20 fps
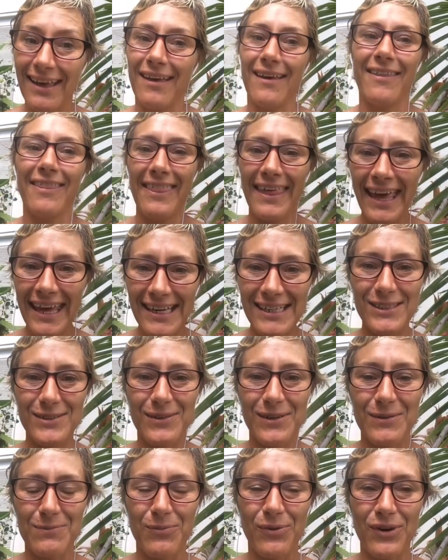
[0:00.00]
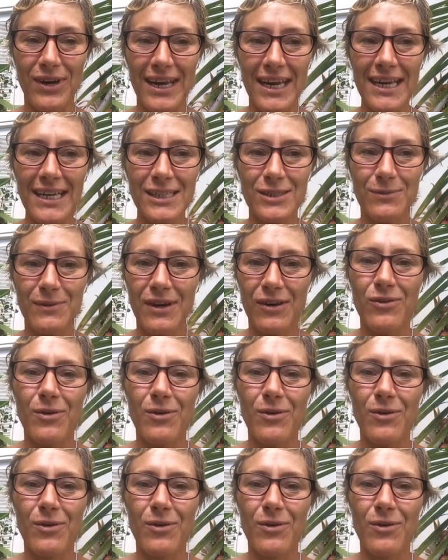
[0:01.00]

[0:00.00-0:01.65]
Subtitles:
That is what prayer is. We are